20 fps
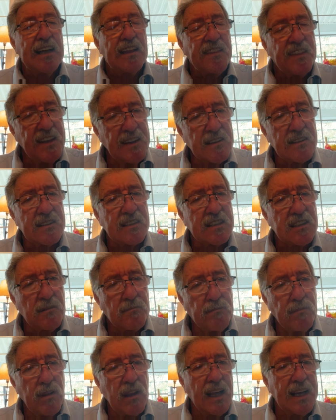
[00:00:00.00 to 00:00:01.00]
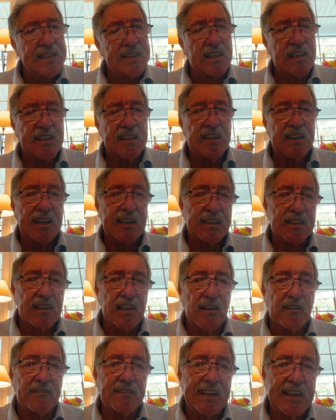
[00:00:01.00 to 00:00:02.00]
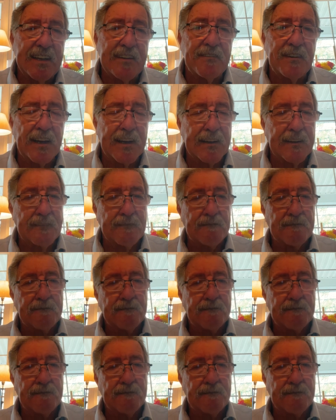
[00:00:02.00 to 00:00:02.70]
There's the blessedness of giving